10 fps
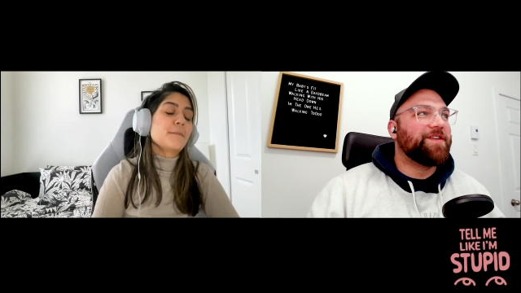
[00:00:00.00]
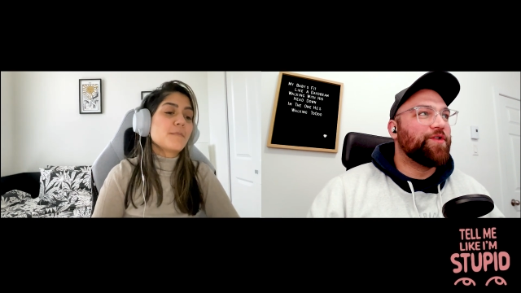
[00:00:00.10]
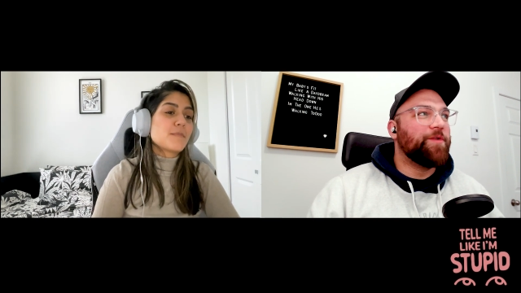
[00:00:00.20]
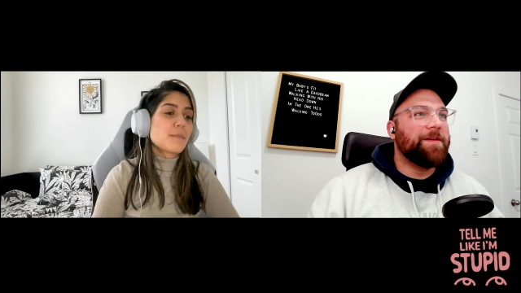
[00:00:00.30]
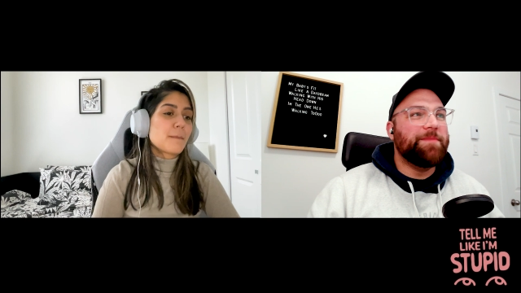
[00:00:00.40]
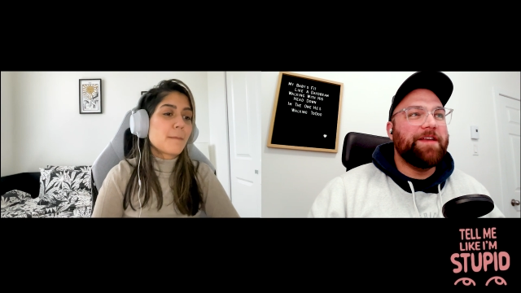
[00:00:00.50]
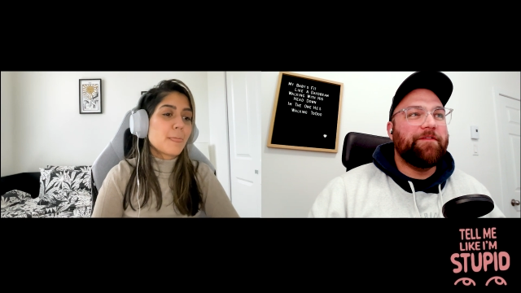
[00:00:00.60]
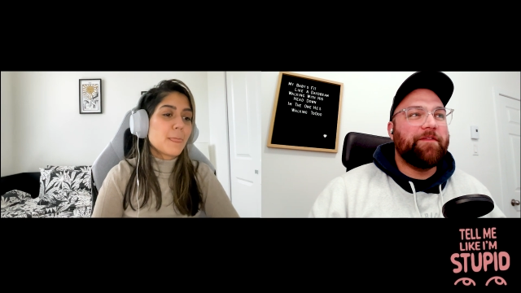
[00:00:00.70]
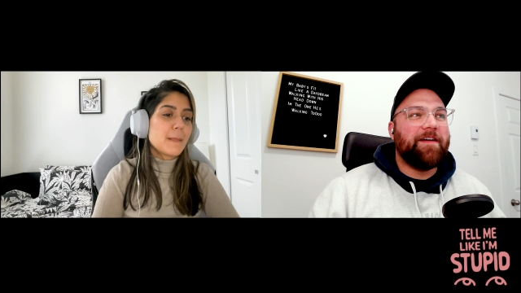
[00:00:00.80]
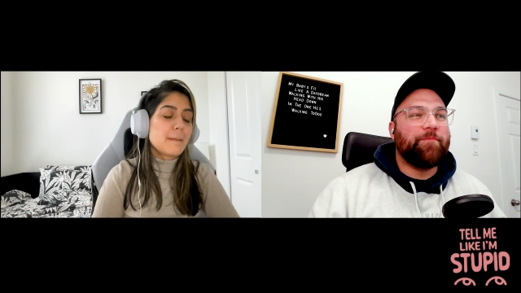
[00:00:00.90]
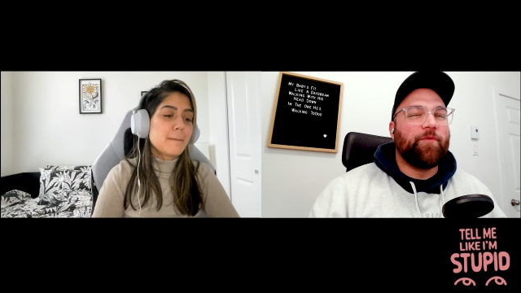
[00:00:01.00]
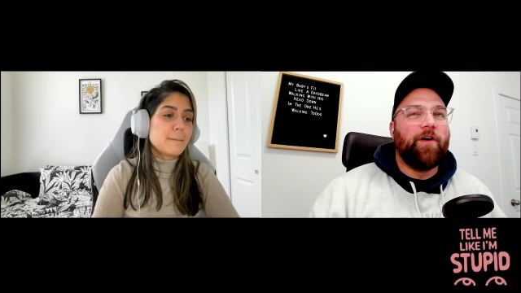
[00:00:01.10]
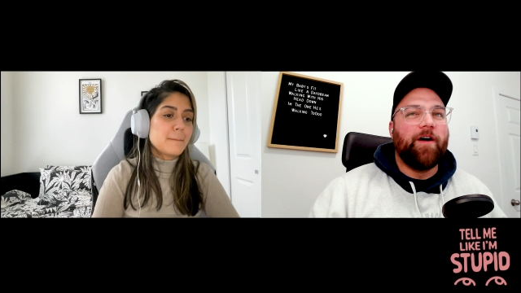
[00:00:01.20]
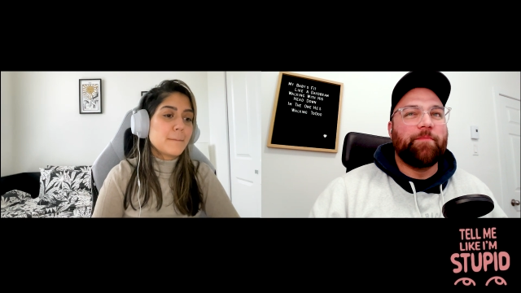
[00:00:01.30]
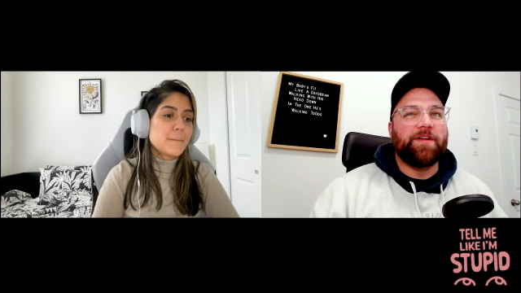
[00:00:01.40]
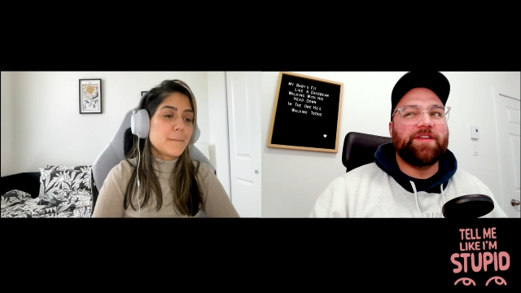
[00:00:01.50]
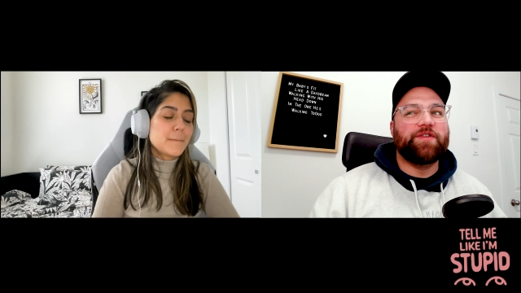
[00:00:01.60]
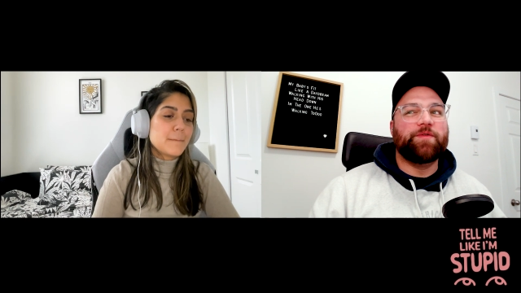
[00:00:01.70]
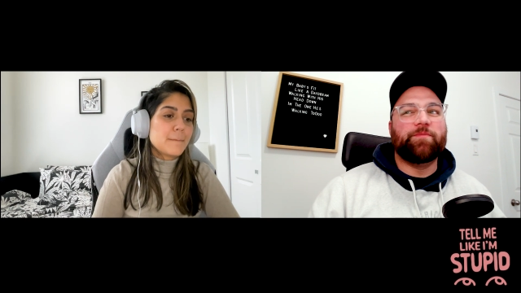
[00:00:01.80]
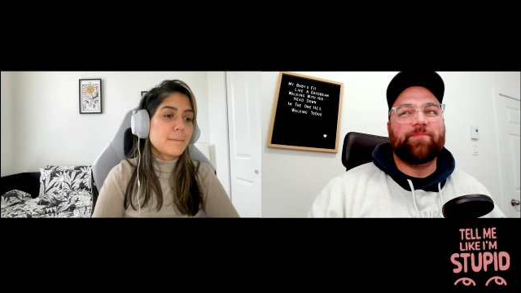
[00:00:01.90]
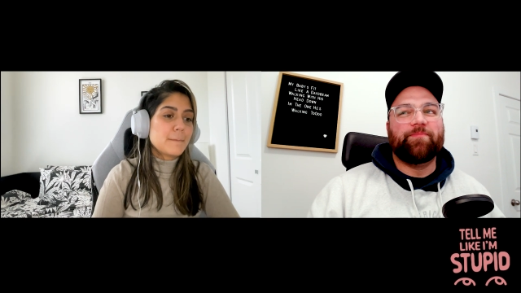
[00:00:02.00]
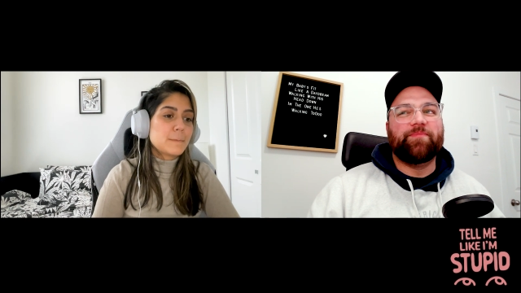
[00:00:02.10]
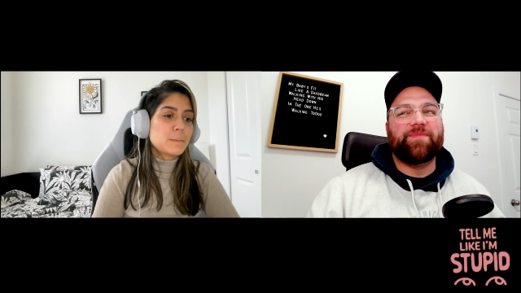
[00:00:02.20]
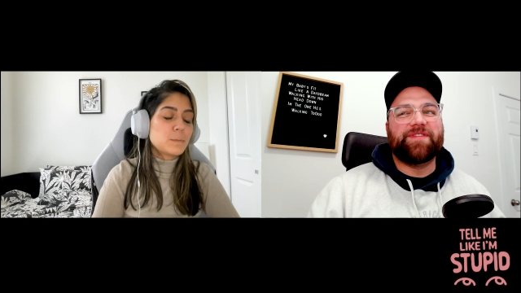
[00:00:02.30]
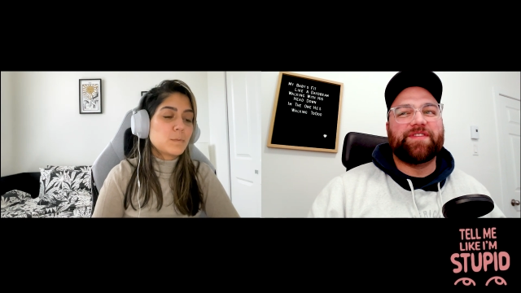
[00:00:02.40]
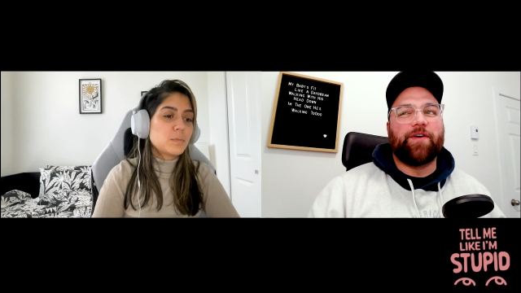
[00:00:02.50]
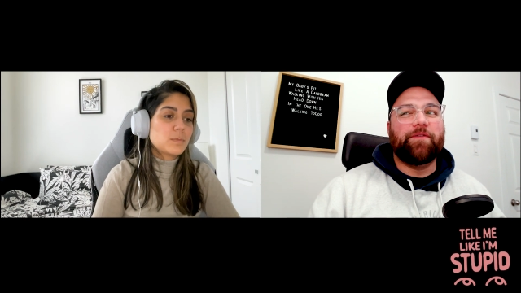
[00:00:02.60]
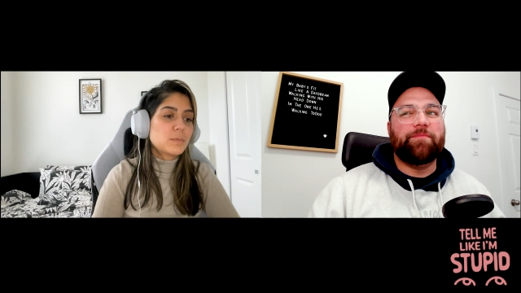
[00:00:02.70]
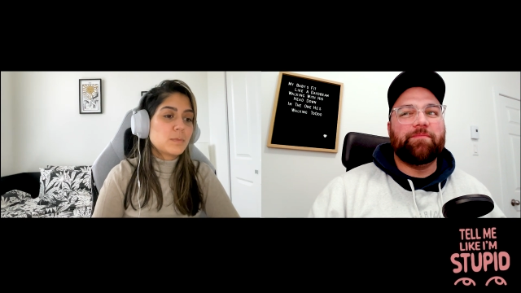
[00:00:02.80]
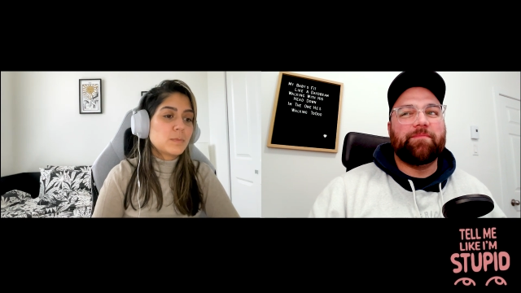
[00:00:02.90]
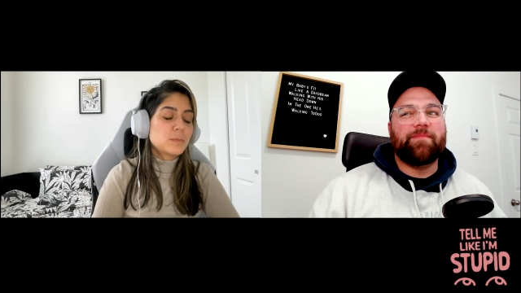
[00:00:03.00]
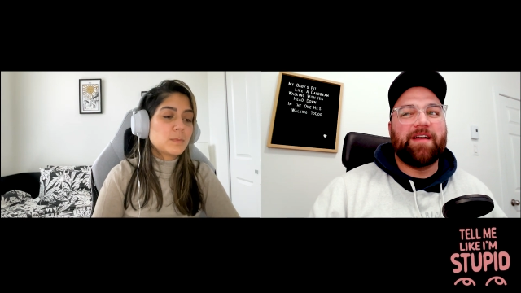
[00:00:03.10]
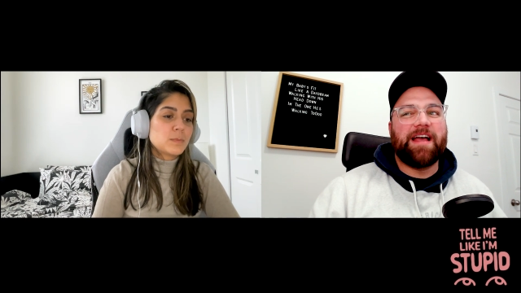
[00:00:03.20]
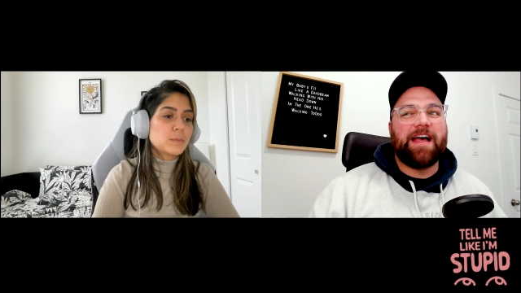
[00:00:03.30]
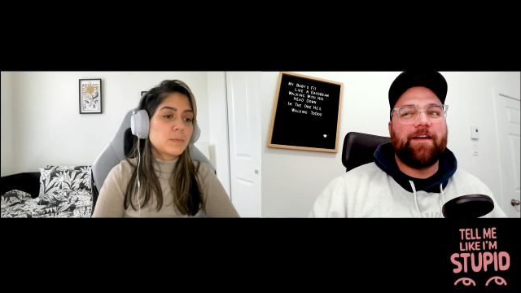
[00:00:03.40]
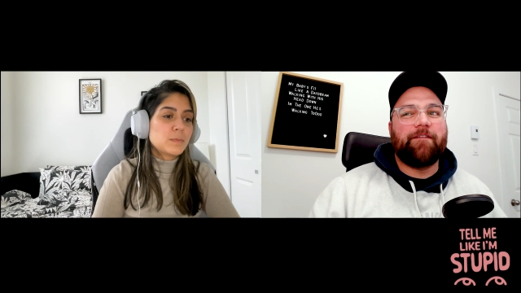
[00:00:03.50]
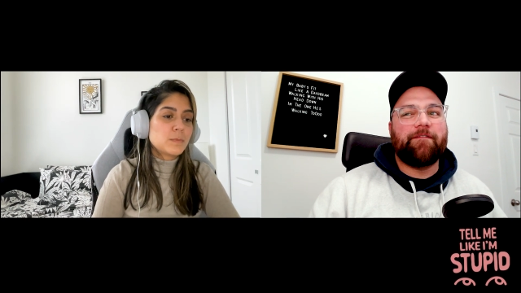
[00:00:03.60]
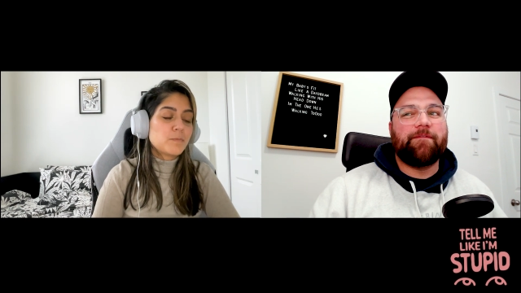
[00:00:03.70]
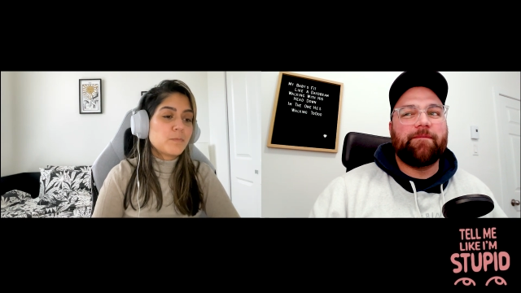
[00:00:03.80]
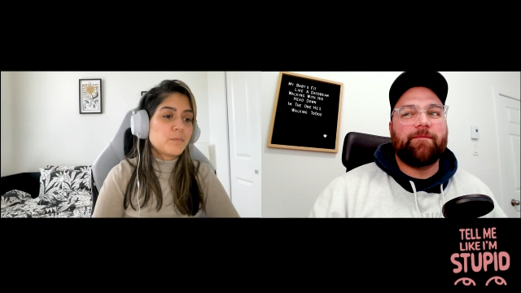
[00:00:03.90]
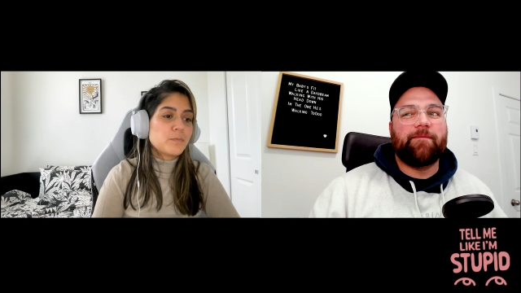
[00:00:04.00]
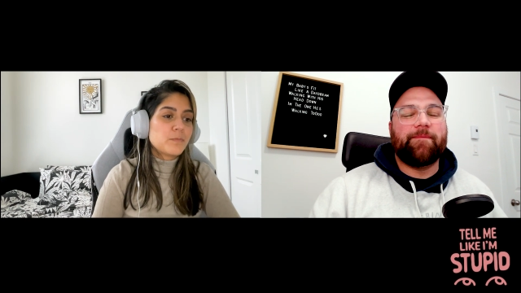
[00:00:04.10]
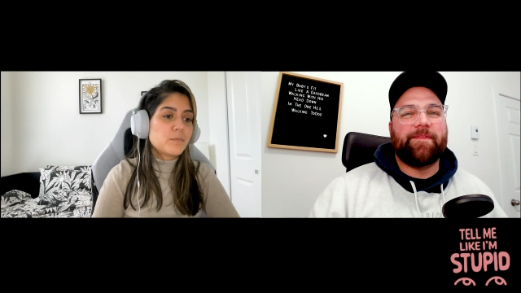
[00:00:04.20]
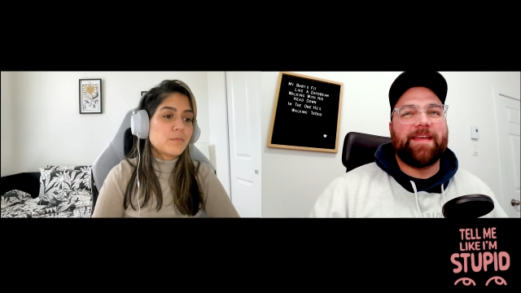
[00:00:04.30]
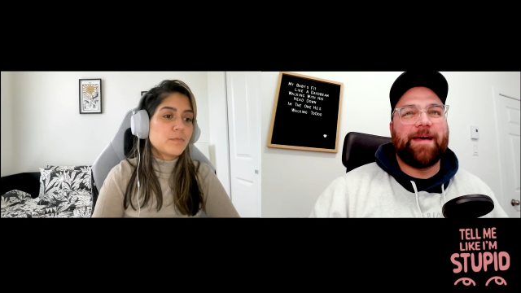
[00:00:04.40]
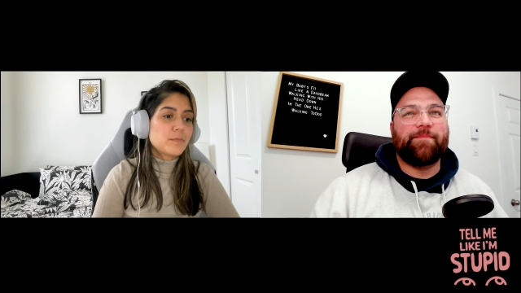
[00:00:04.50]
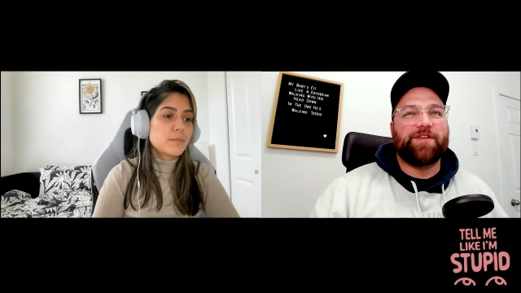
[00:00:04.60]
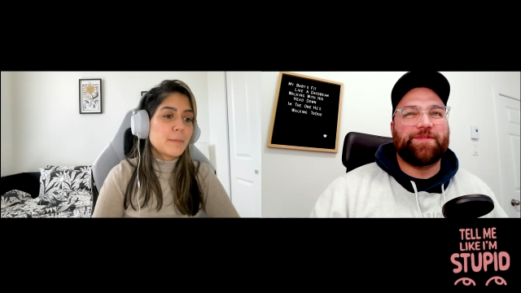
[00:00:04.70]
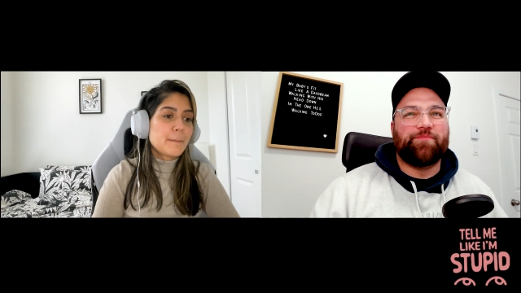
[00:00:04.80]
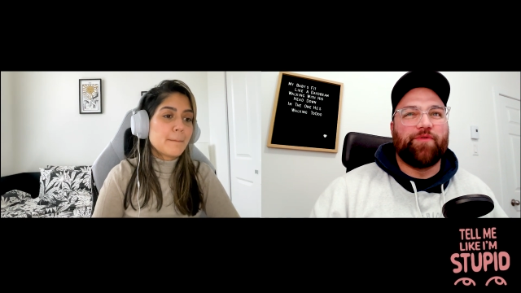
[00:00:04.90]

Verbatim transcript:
Speaker 1: Correct me if I'm wrong, but you don't have that much